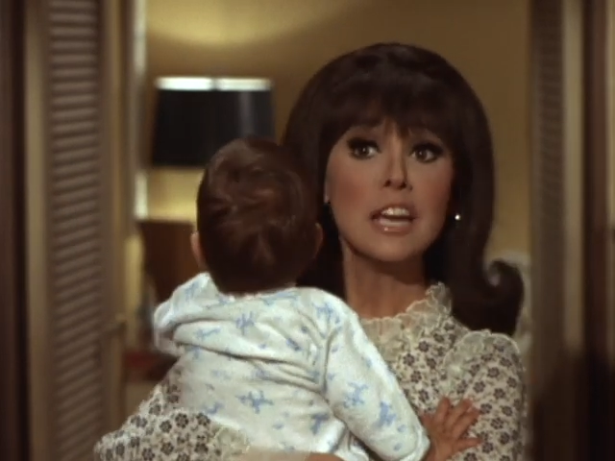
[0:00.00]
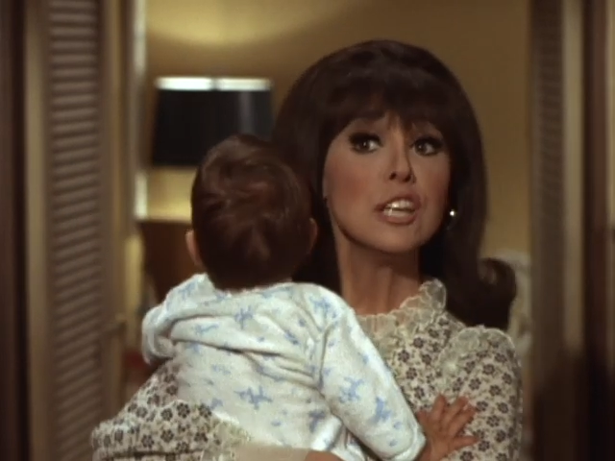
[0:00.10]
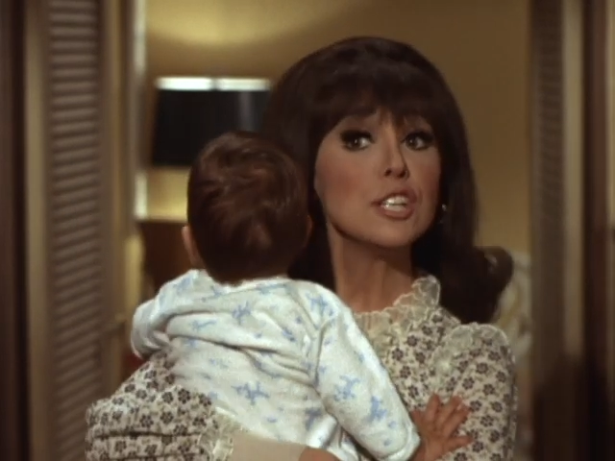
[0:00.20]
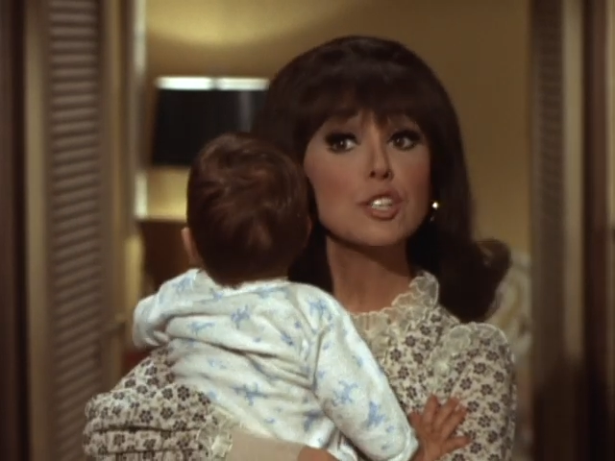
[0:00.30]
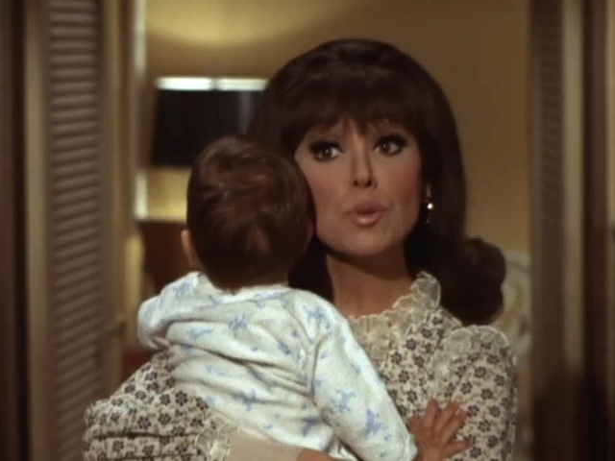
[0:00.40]

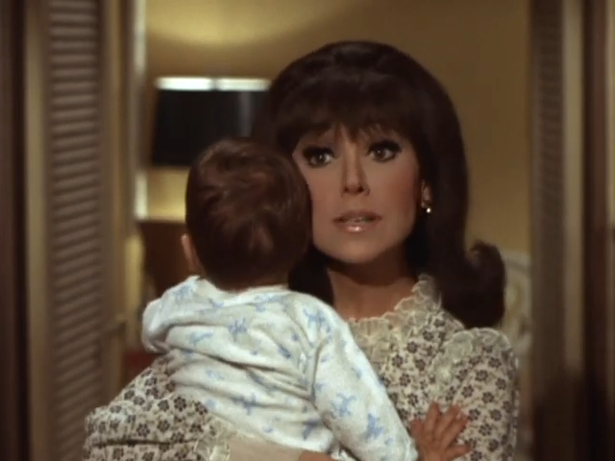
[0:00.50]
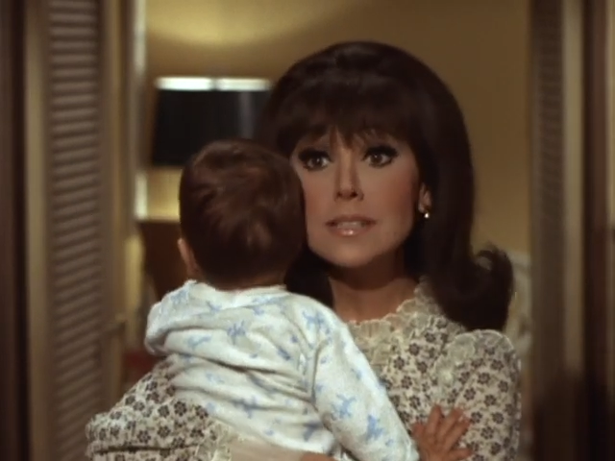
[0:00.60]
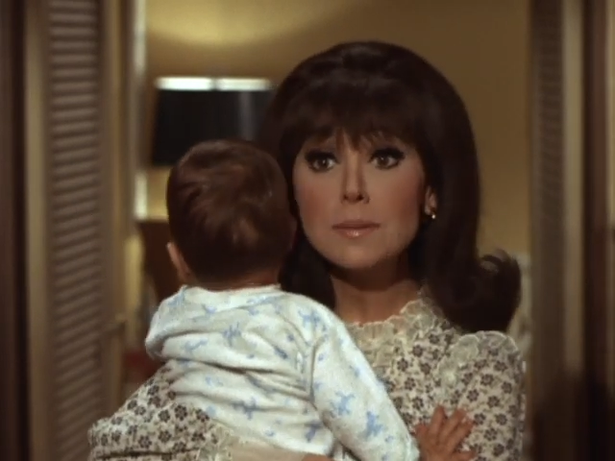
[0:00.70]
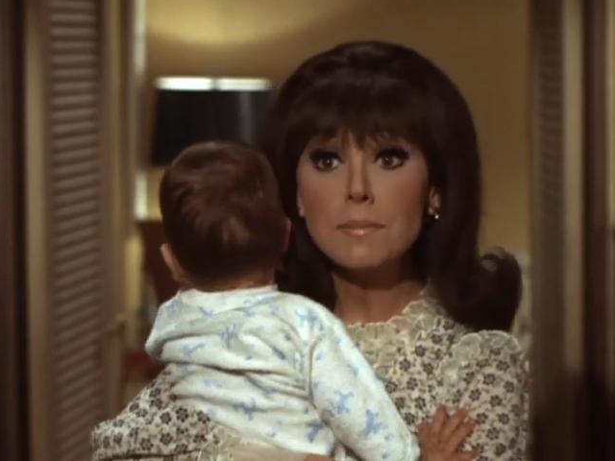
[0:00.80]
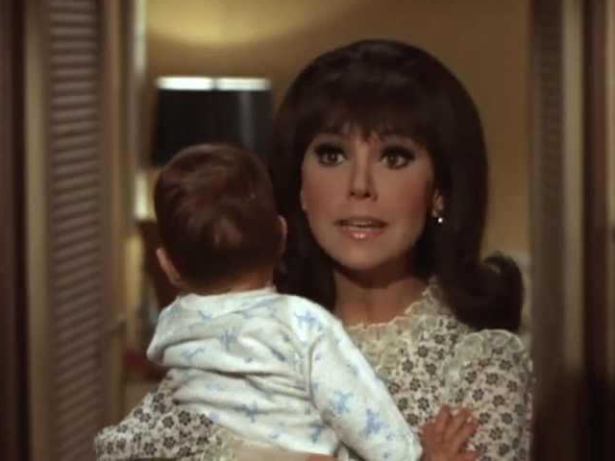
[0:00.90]
She
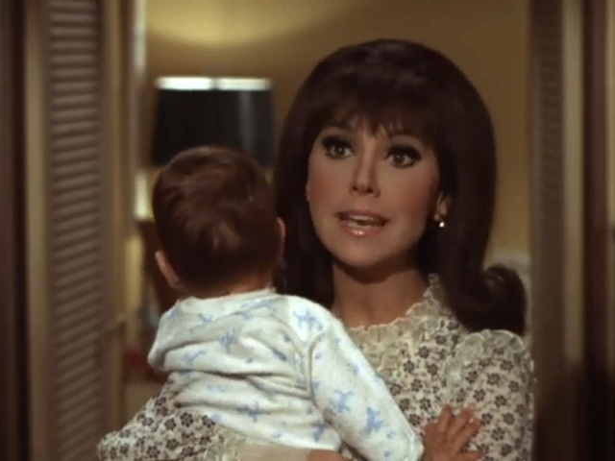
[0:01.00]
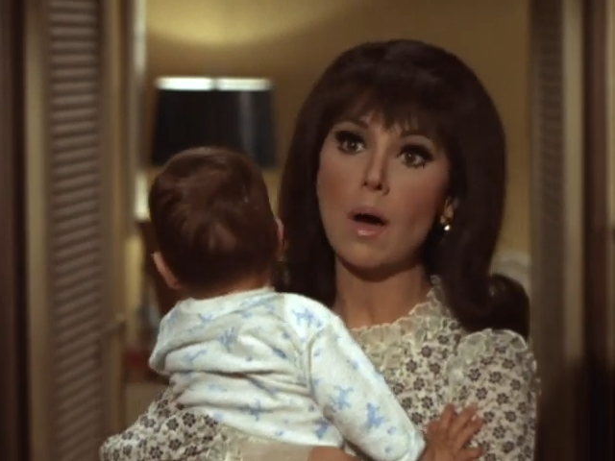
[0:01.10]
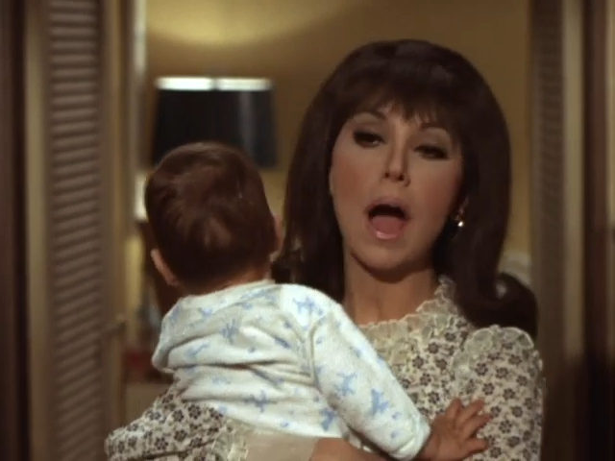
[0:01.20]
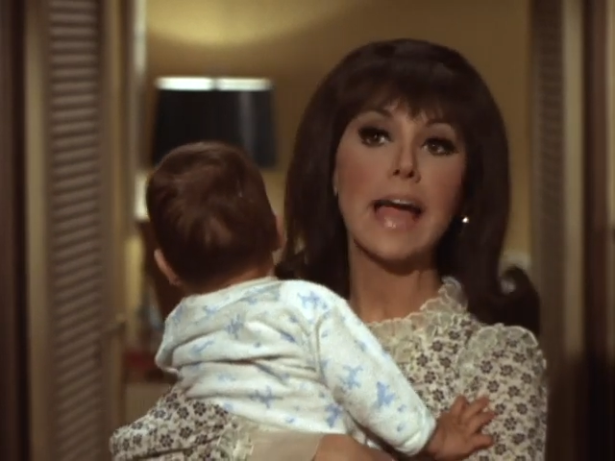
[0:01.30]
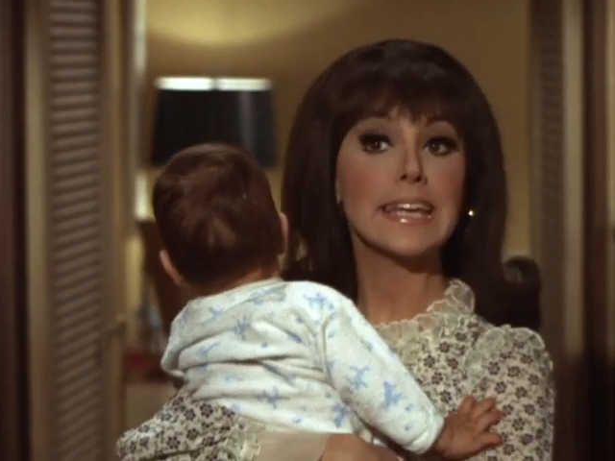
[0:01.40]
trusted me. Now,
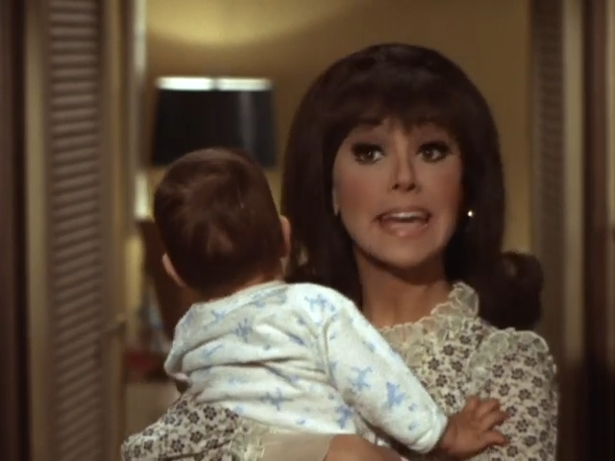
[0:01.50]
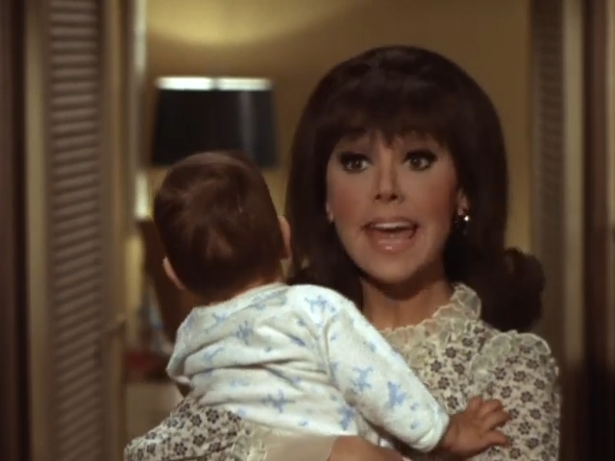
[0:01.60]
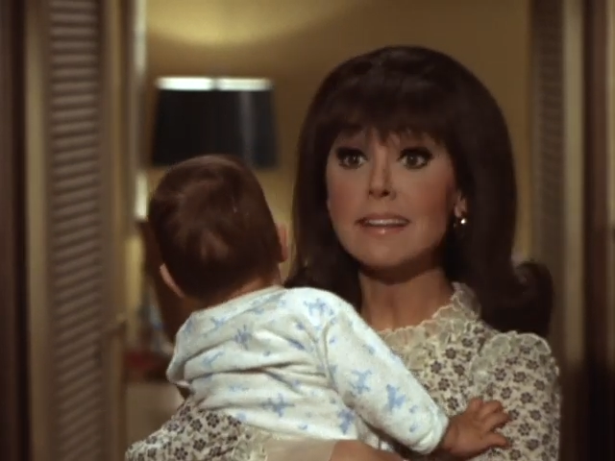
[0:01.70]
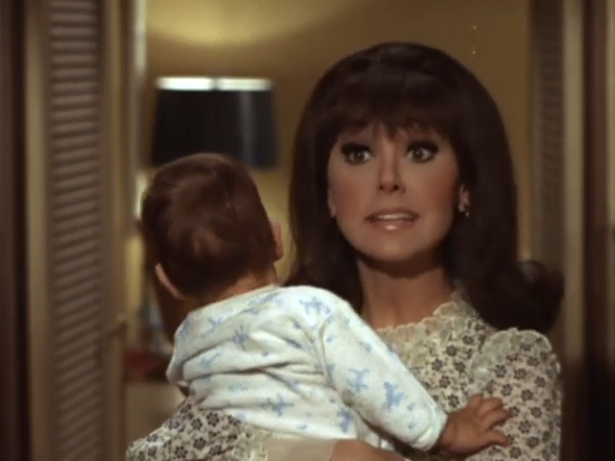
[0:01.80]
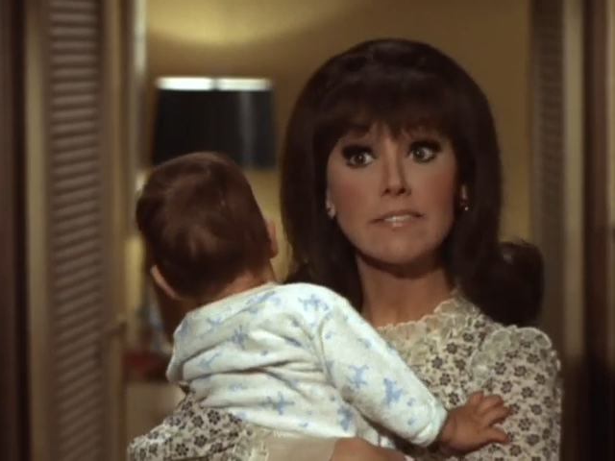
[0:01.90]
I
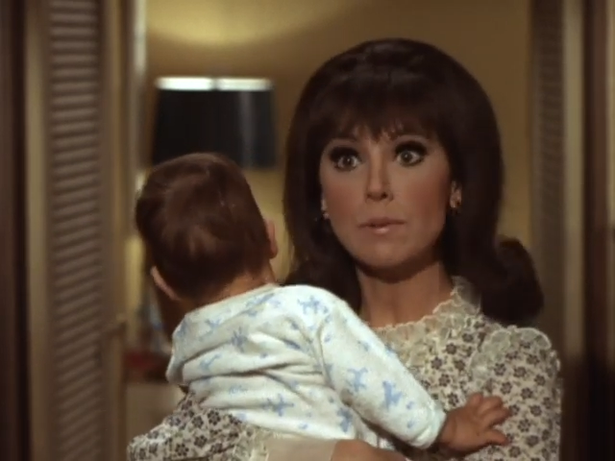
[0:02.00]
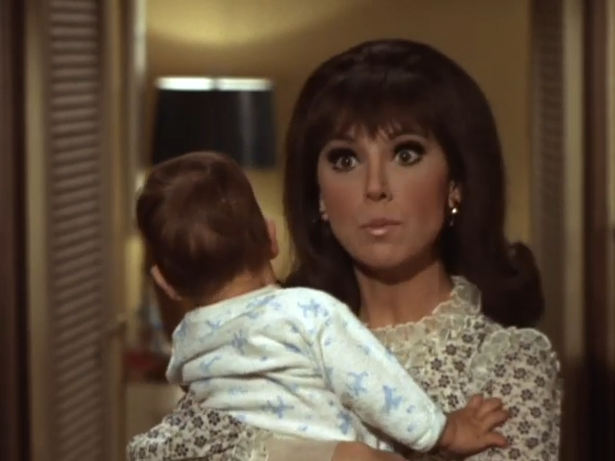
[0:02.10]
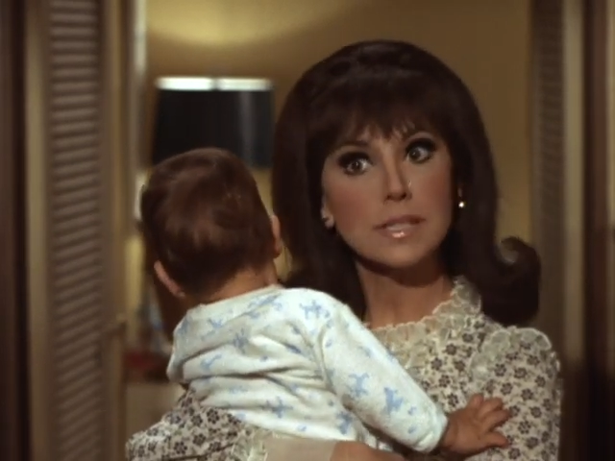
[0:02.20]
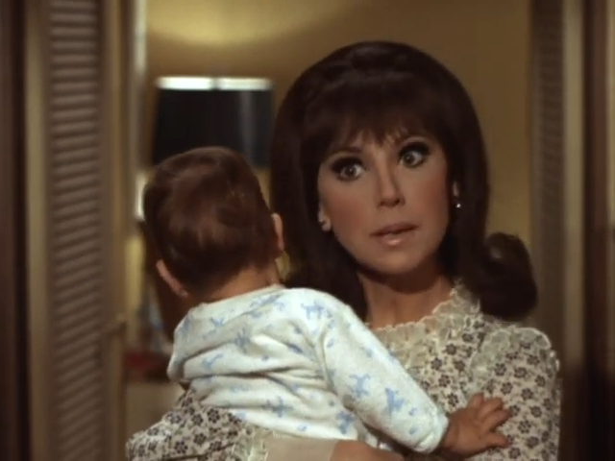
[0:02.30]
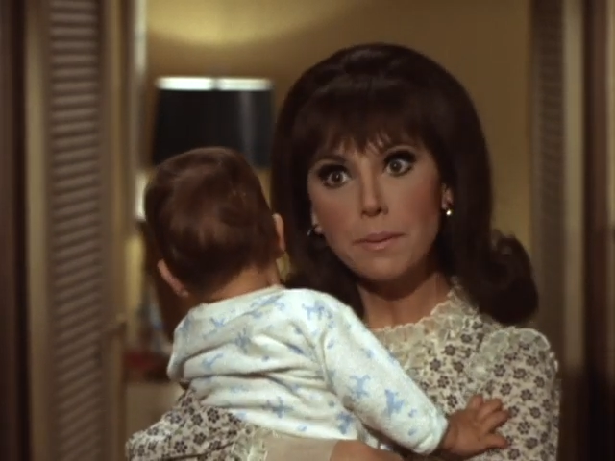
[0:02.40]
can't leave him
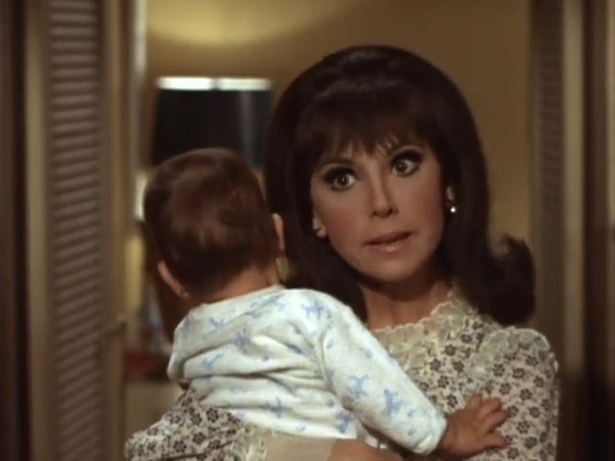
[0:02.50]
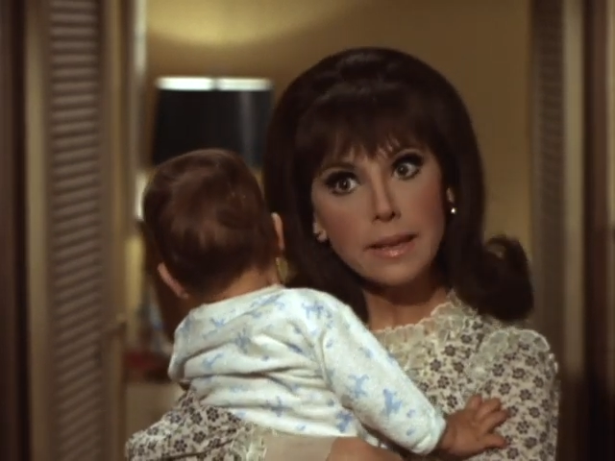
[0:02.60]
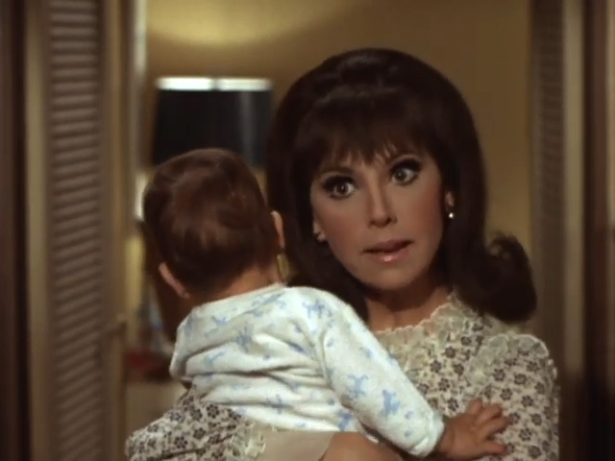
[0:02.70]
with somebody